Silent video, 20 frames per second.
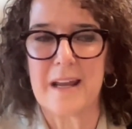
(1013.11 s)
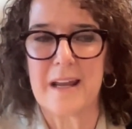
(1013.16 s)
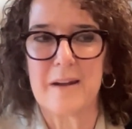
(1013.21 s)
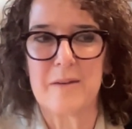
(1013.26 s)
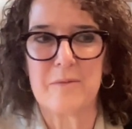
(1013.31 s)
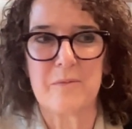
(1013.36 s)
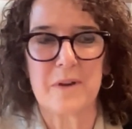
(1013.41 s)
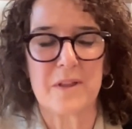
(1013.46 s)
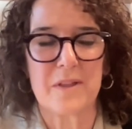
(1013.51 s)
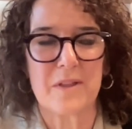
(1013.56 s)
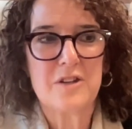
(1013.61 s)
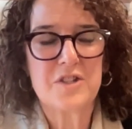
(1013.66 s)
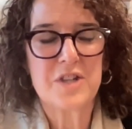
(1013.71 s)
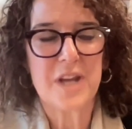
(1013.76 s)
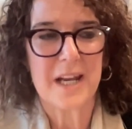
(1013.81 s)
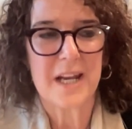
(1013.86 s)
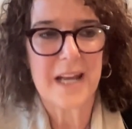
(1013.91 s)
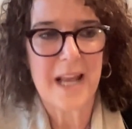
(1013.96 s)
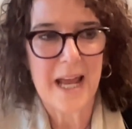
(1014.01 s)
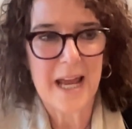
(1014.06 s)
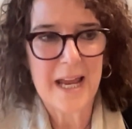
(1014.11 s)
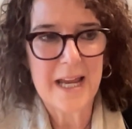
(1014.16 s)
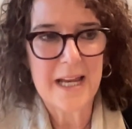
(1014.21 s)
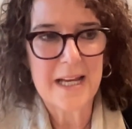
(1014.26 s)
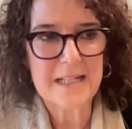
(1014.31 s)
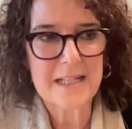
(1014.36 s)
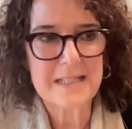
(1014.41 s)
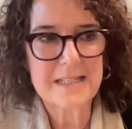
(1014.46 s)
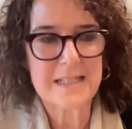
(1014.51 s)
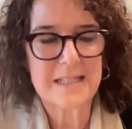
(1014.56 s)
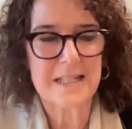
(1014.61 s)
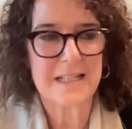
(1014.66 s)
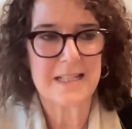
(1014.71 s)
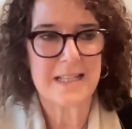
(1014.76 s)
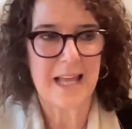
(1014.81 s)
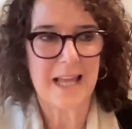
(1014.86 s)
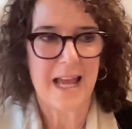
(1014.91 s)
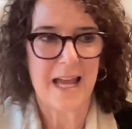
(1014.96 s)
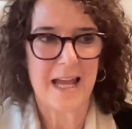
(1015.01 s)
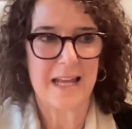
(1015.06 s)
And with Gen X,
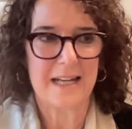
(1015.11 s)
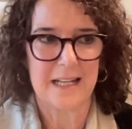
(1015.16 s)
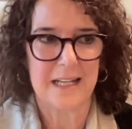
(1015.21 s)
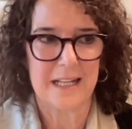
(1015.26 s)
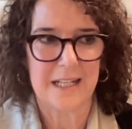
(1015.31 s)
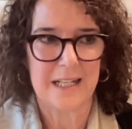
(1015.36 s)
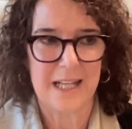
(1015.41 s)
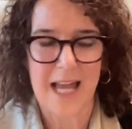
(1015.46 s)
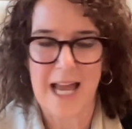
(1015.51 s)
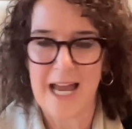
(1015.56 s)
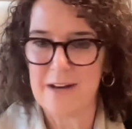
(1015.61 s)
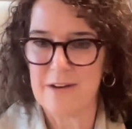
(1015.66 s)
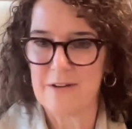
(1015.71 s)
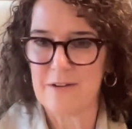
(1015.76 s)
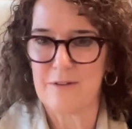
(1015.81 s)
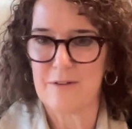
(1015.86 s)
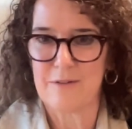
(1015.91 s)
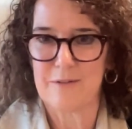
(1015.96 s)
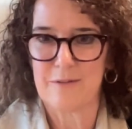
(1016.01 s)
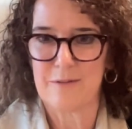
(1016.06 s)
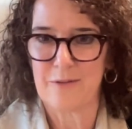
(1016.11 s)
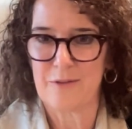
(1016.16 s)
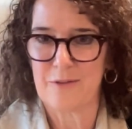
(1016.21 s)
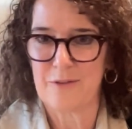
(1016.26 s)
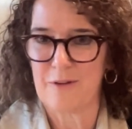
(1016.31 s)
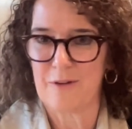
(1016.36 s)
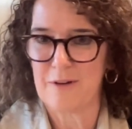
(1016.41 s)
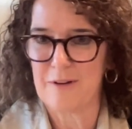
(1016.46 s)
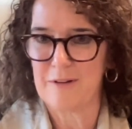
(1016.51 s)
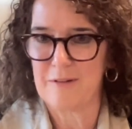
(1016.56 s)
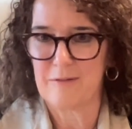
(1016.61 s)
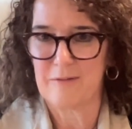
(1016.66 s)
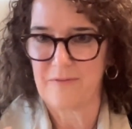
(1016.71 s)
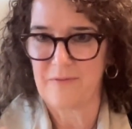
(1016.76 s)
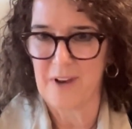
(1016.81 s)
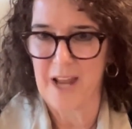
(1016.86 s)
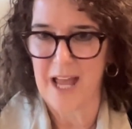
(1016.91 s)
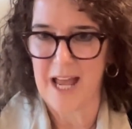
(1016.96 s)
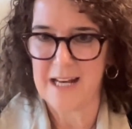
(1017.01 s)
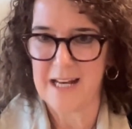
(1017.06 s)
that ladder started
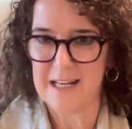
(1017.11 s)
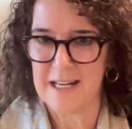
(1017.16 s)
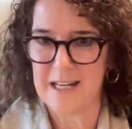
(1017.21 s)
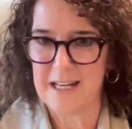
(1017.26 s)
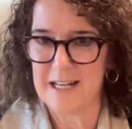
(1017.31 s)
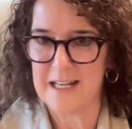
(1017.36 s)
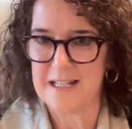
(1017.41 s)
flattening.